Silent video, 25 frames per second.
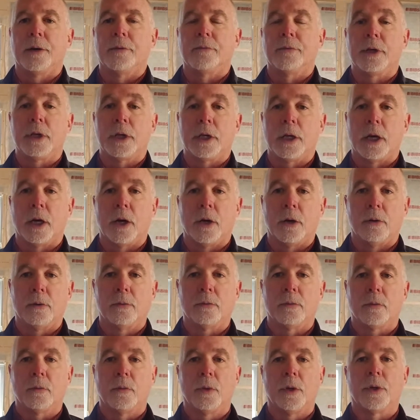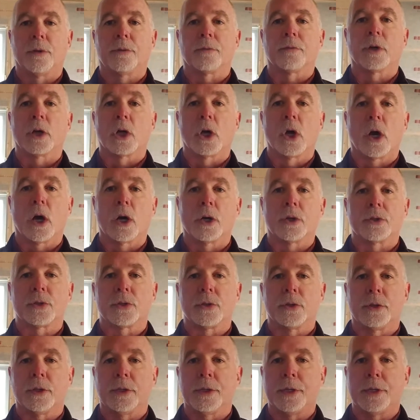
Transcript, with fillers: video with regards to the